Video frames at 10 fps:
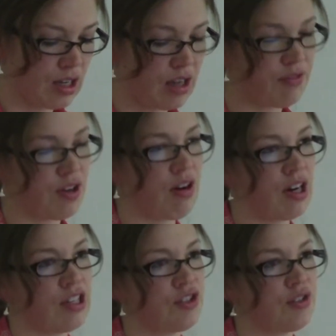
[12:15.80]
if there are
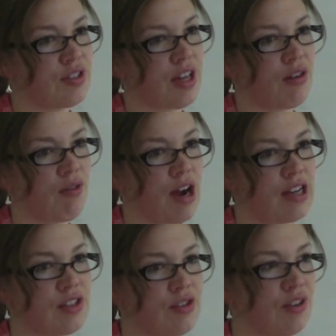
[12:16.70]
issues that
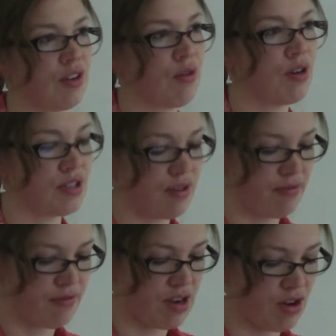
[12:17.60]
arise during the course
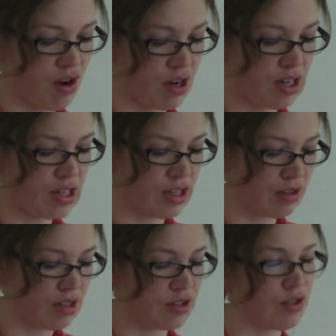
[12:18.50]
of an audit,
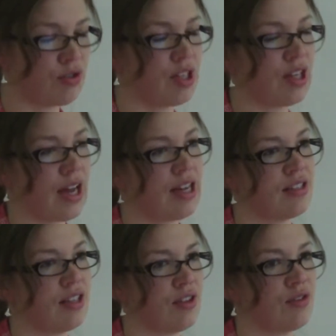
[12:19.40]
it's usually the
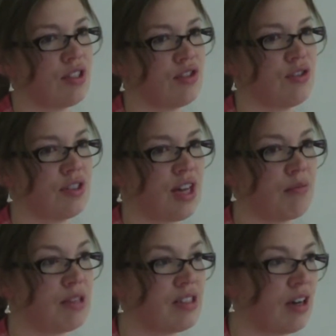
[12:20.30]
case that those issues
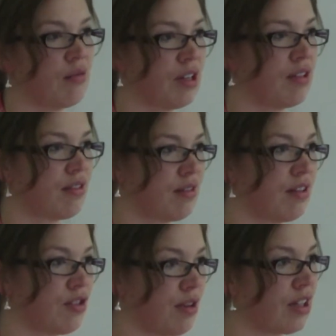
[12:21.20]
can be dealt with
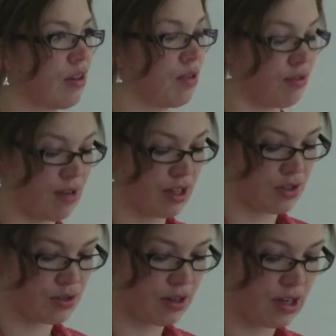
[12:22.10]
directly with the
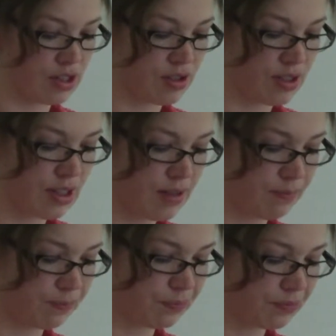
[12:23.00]
regulatory agency.
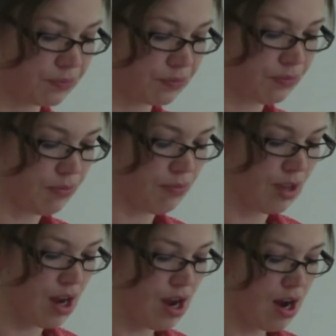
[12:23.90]

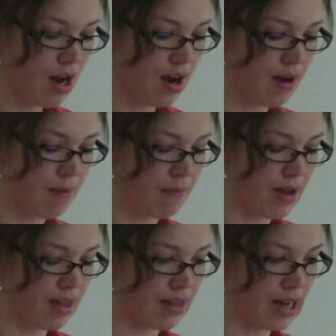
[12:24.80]

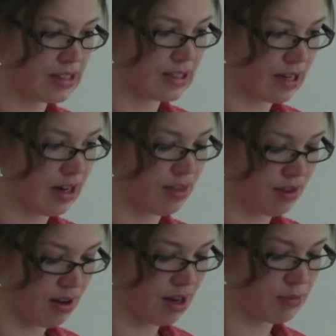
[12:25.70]
That said, I
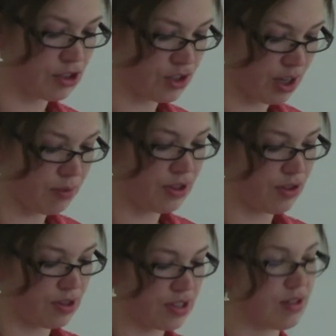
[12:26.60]
thought I would share with
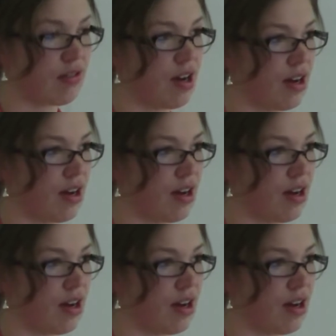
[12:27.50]
you this